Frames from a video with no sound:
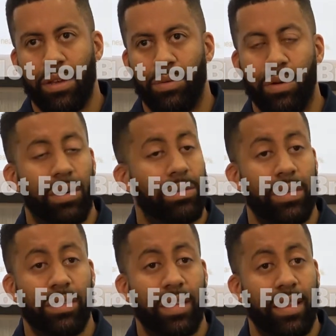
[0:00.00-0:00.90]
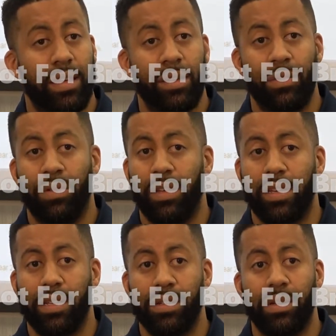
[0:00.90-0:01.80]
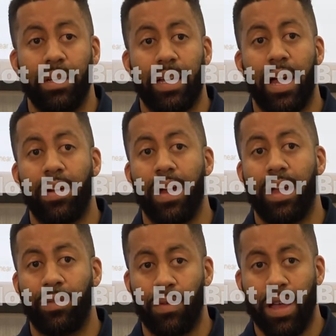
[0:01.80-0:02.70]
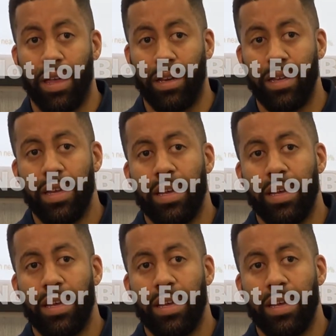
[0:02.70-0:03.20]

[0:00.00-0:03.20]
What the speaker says: Well, there's nothing you really can do to counteract rain.